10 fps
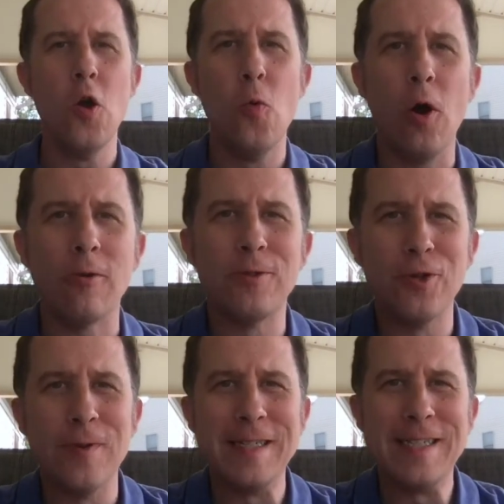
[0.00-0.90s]
Welcome
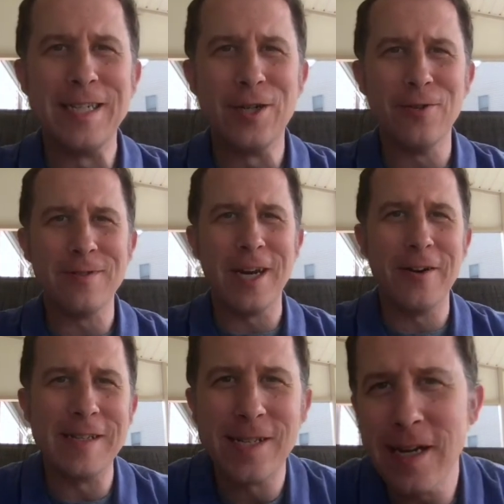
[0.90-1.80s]
to a Digital
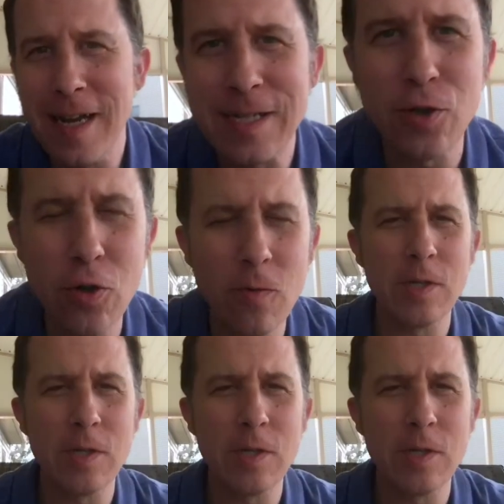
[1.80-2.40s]
Dairy Sunday School.